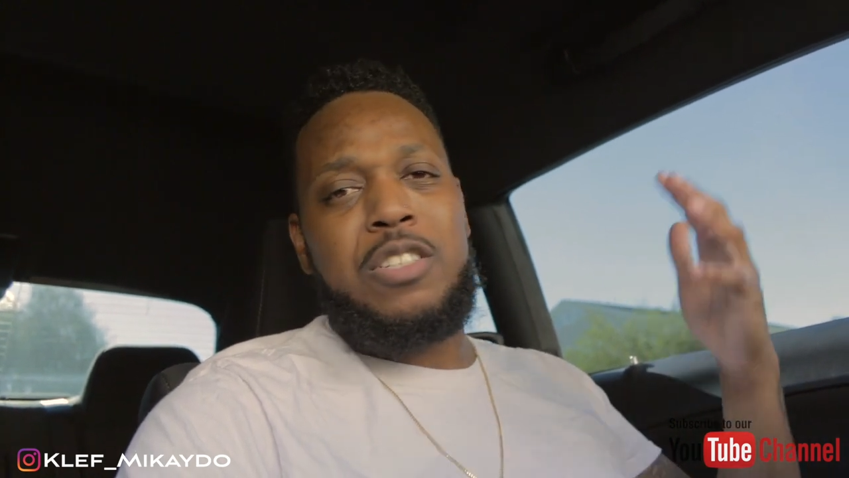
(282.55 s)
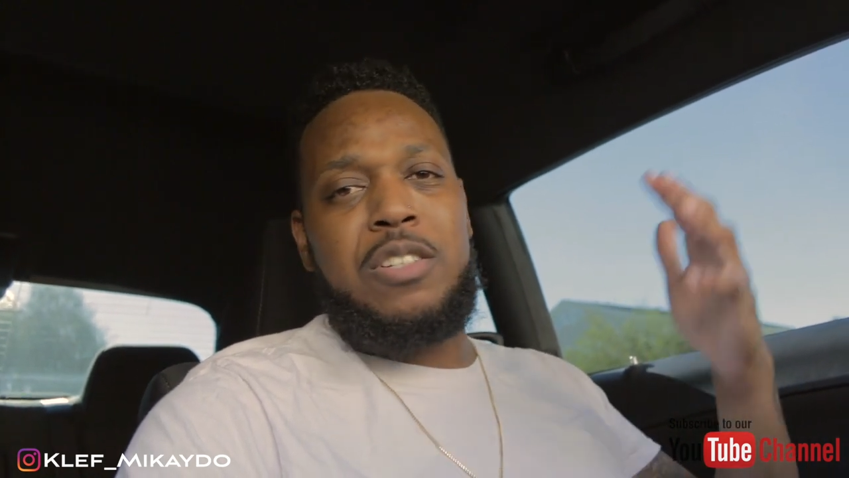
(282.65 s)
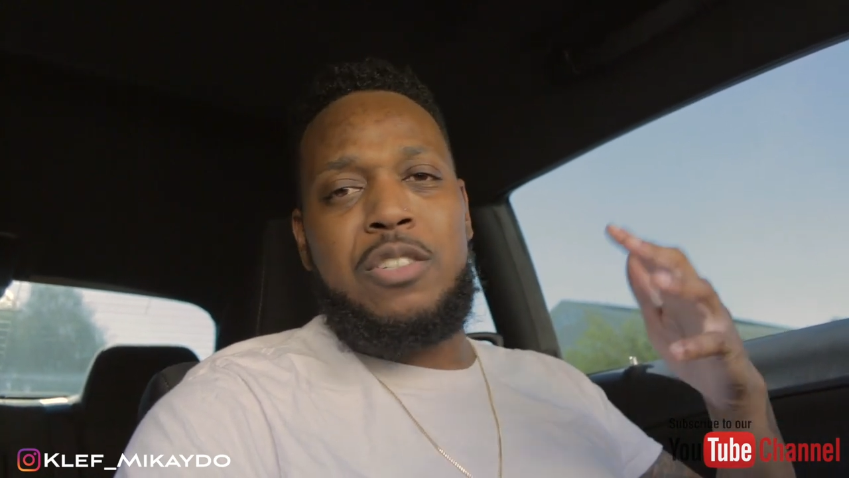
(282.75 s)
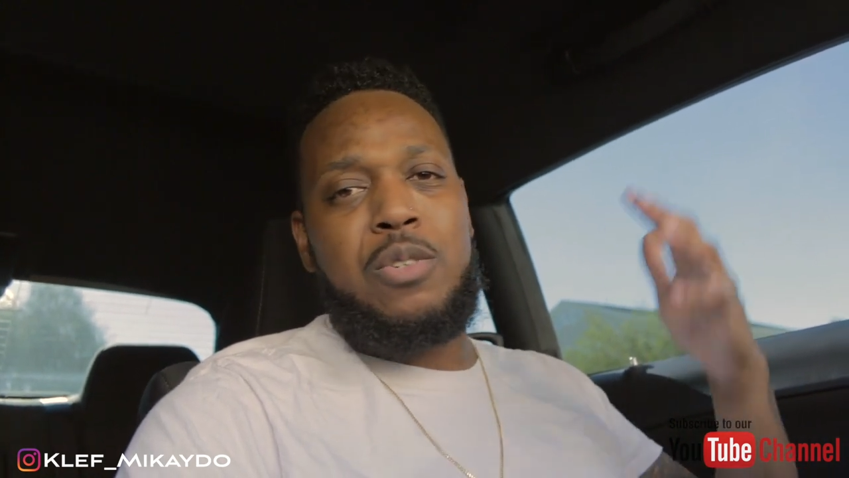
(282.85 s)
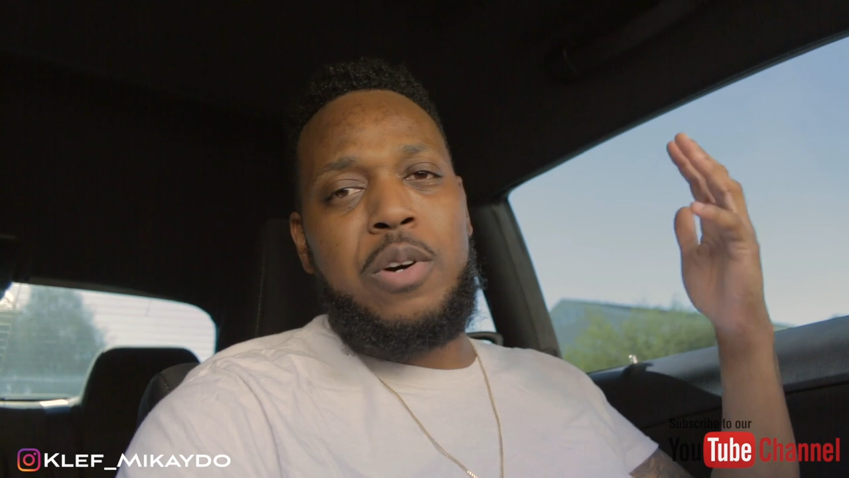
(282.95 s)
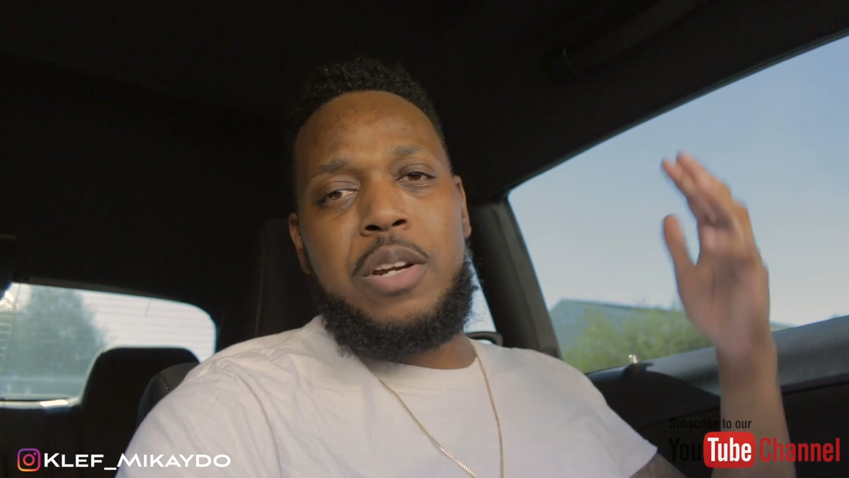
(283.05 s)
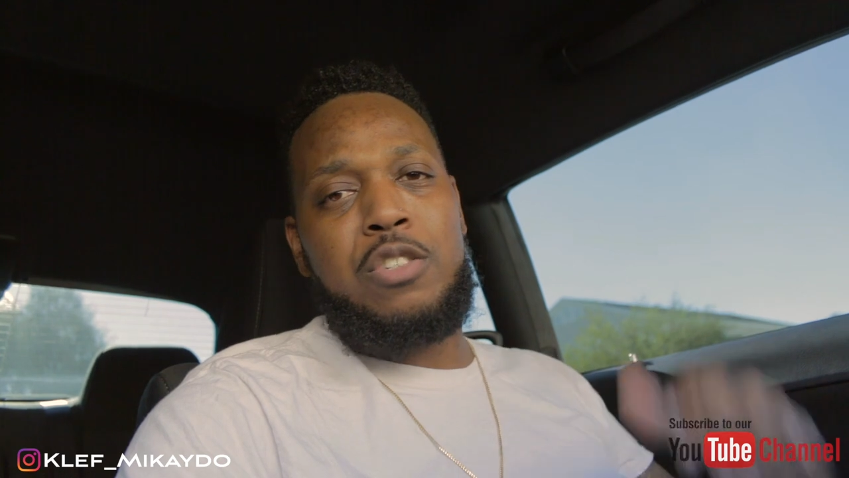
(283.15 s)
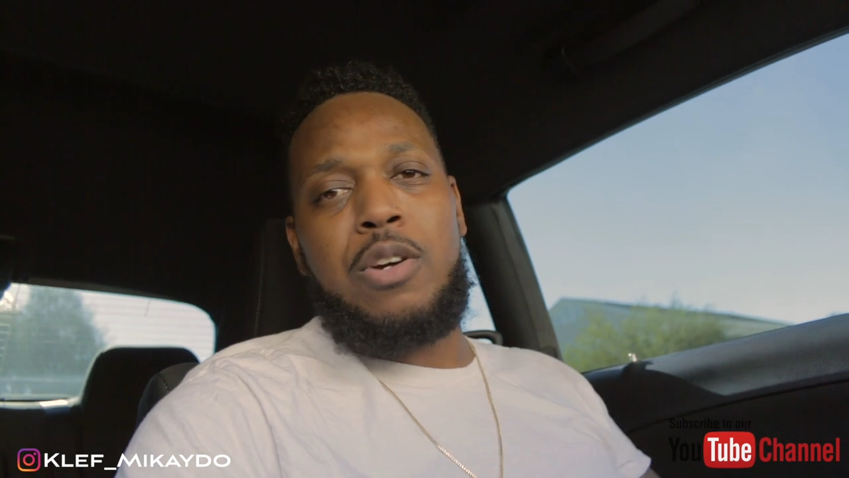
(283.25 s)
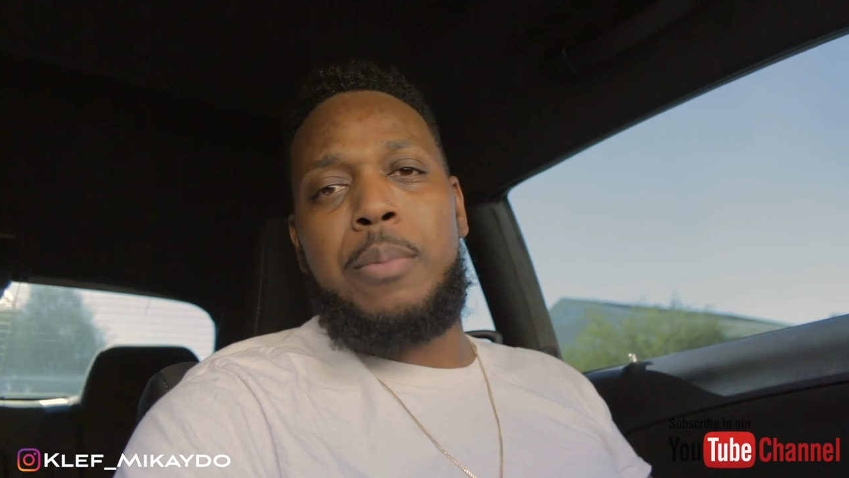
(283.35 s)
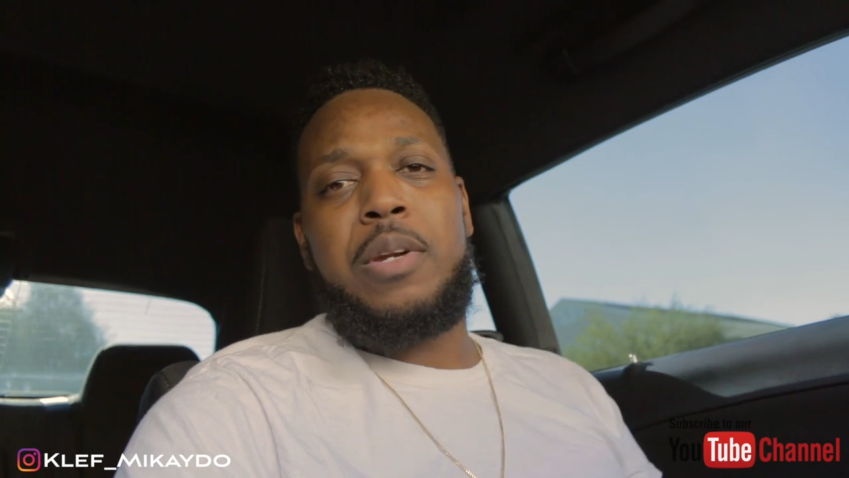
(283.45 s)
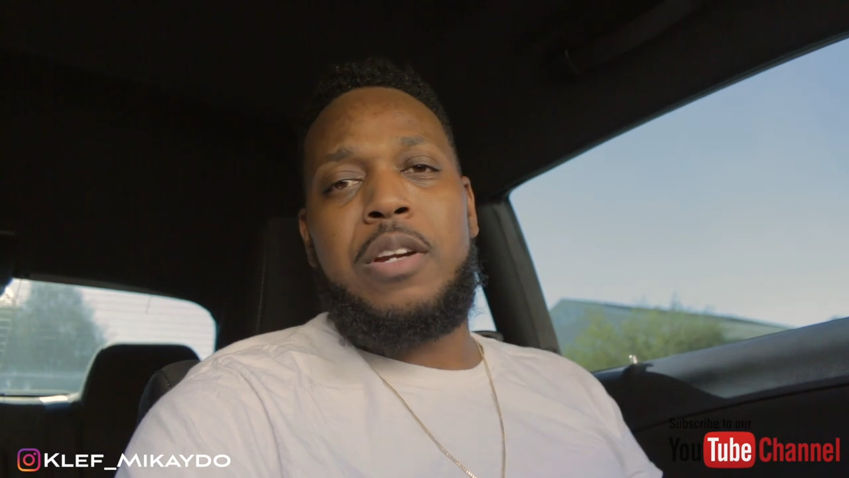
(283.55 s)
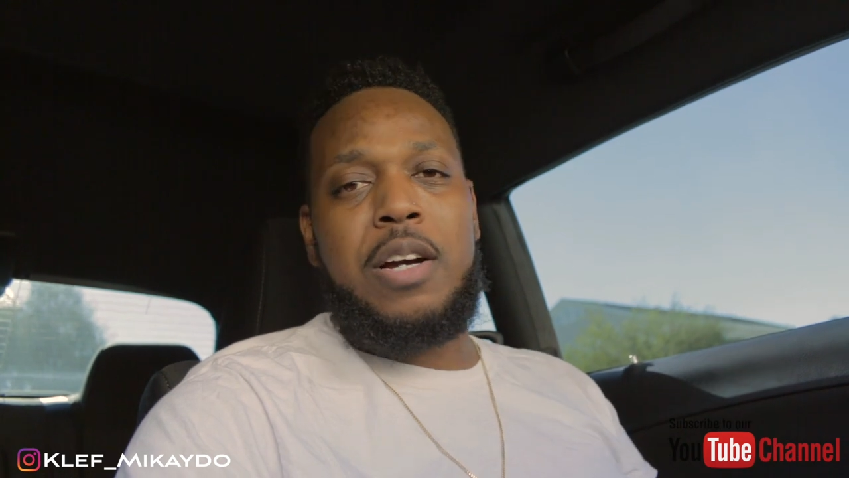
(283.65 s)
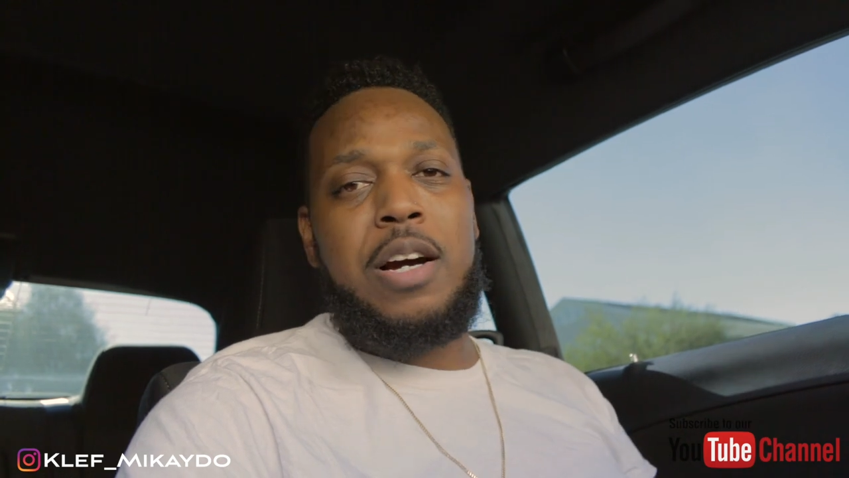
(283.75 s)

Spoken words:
Just go ahead and drop it in the